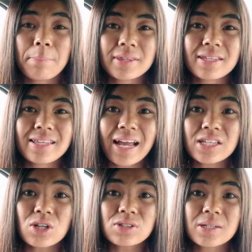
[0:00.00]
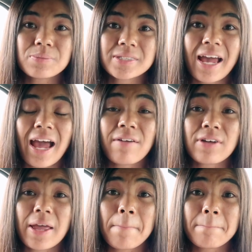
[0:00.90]
but the Nexar seems to have
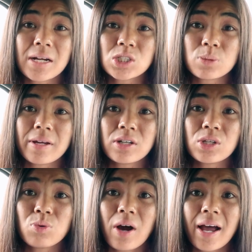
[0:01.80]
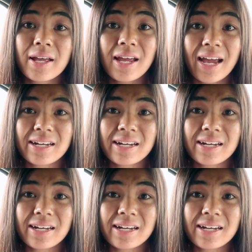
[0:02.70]
a much better UI,